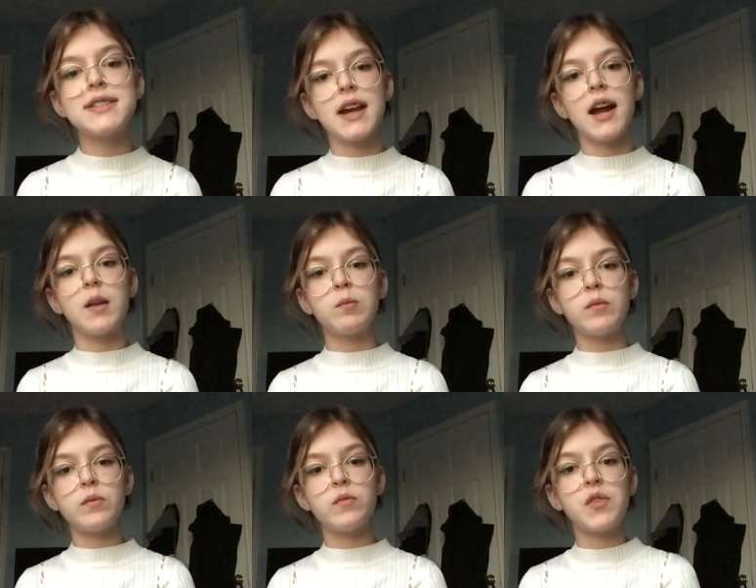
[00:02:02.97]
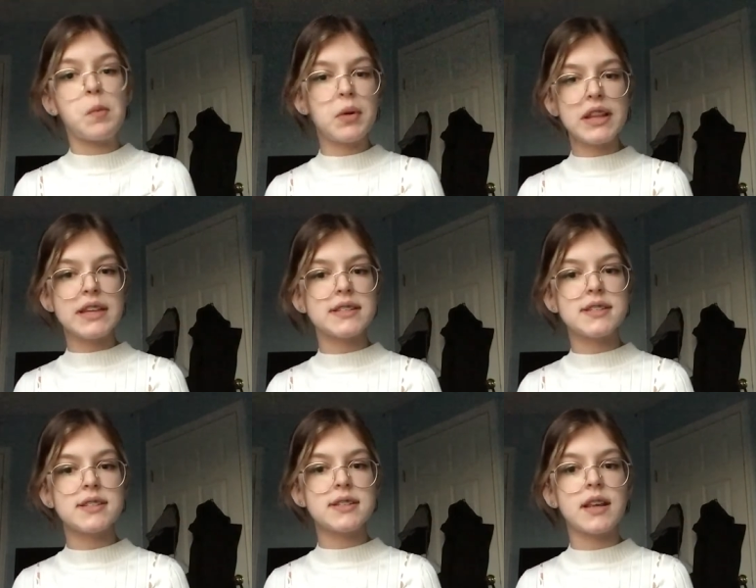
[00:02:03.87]
time from the
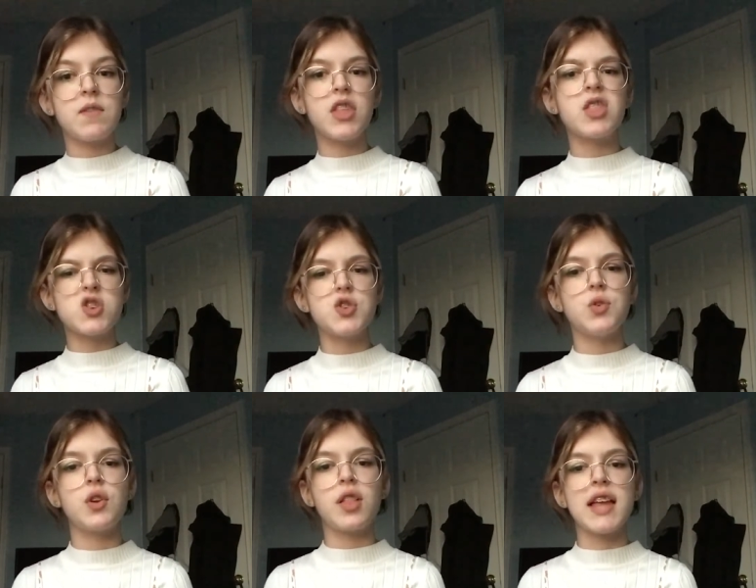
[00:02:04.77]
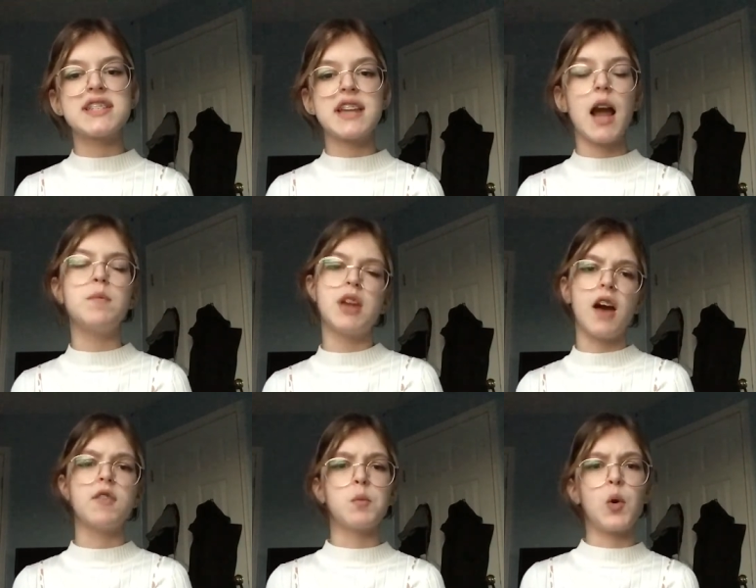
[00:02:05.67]
police, giving the shooter less time to
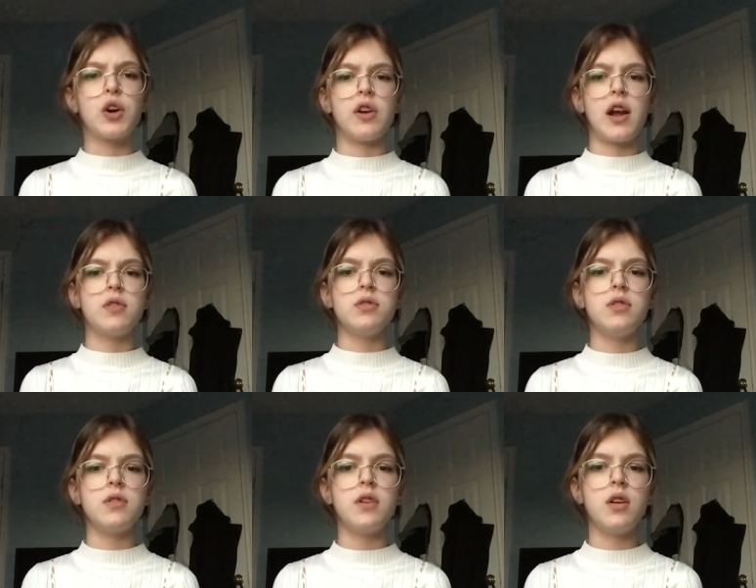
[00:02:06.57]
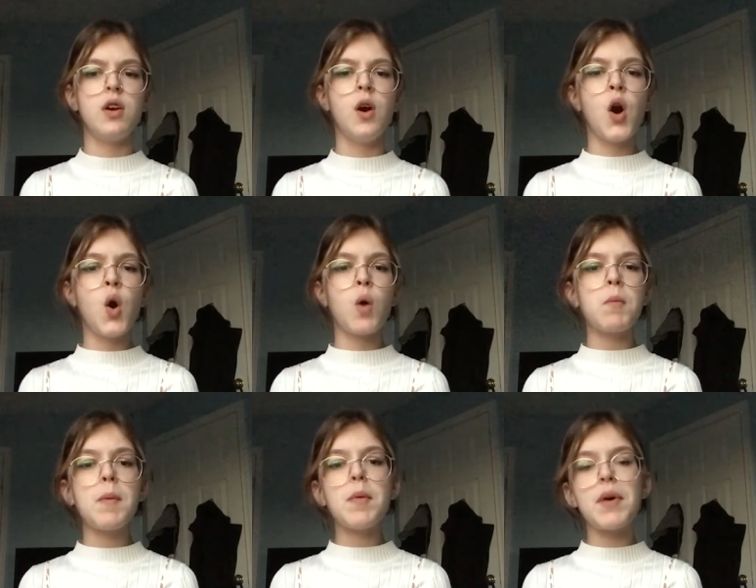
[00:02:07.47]
cover more ground. Or
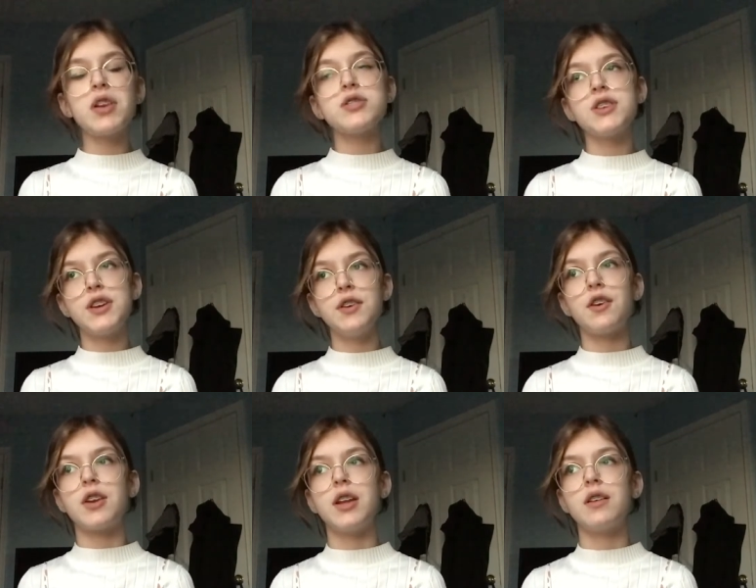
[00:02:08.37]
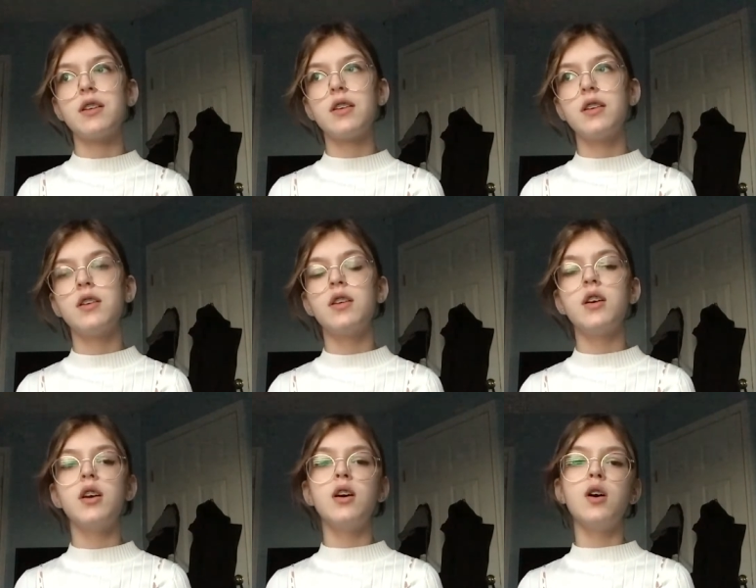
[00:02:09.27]
maybe better security.
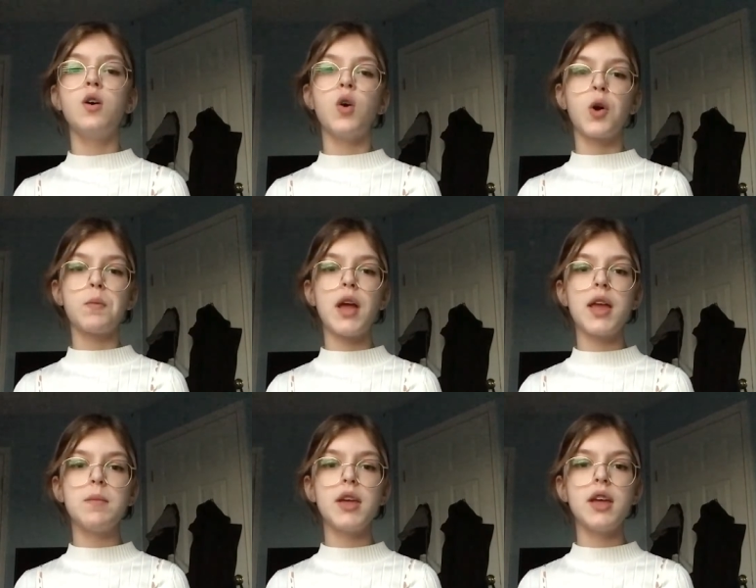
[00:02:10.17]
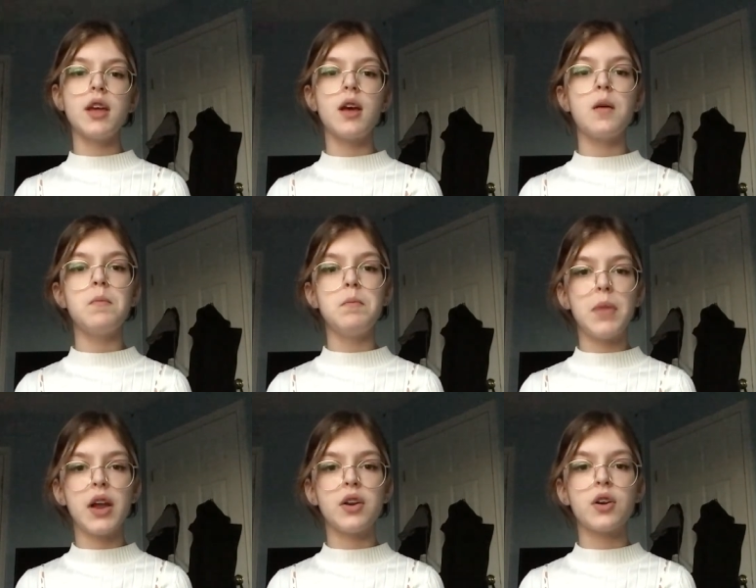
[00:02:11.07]
Or maybe
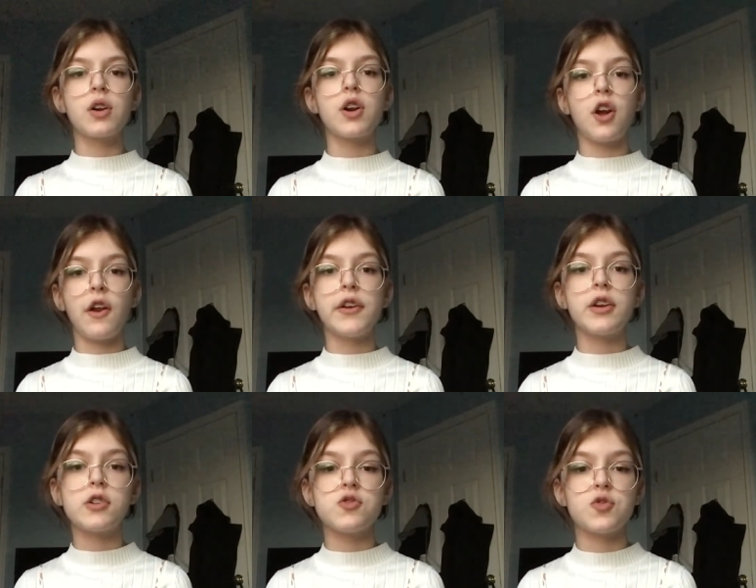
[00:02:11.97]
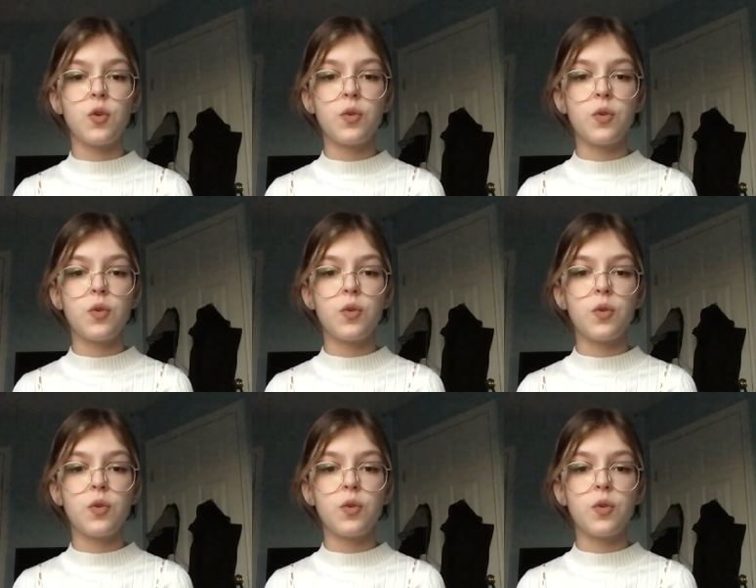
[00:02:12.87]
better gun control.